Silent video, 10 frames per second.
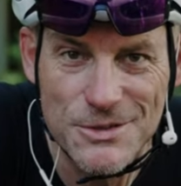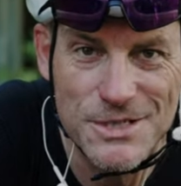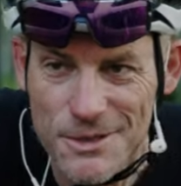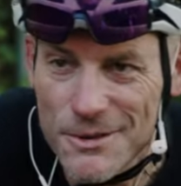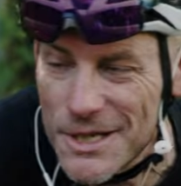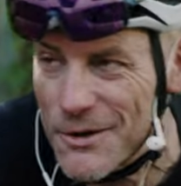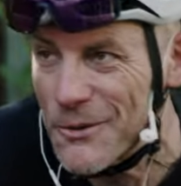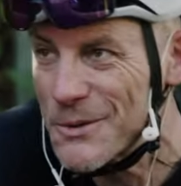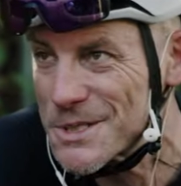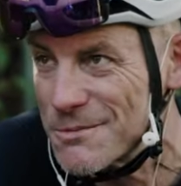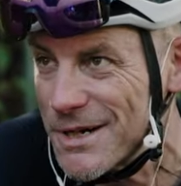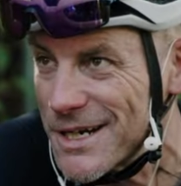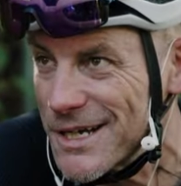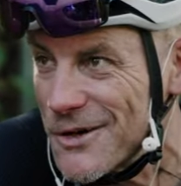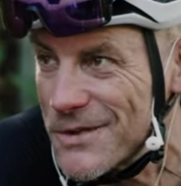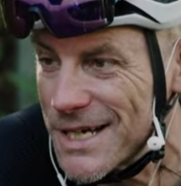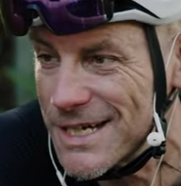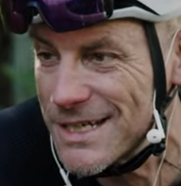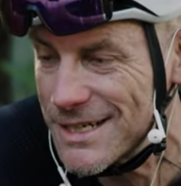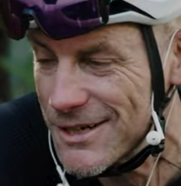Absolutely awesome, man. I owe
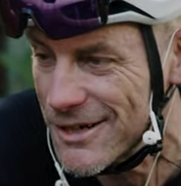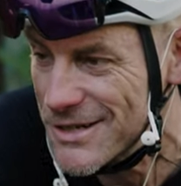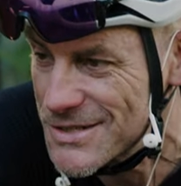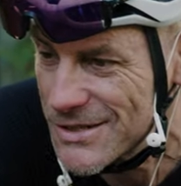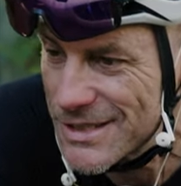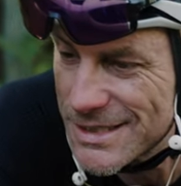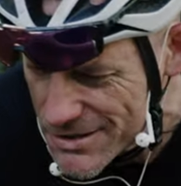that guy a solid.